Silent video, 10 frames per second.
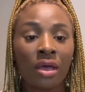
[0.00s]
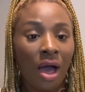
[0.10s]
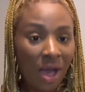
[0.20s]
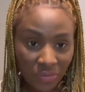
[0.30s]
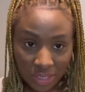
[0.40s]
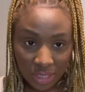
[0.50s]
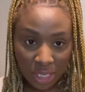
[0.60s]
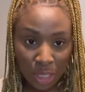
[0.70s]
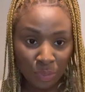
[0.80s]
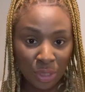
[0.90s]

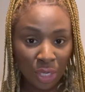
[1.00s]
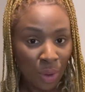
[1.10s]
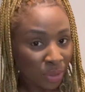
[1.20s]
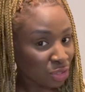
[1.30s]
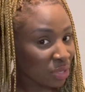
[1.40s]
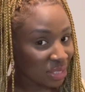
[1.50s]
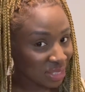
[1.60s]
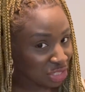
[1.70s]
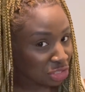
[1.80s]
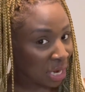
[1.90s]
Obviously, we know what a
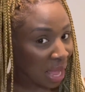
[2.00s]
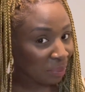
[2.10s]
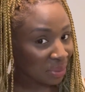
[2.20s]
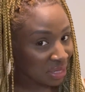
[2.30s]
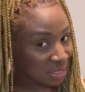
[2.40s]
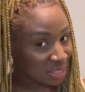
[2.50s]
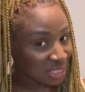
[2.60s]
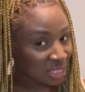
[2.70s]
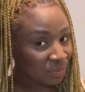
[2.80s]
translation app is.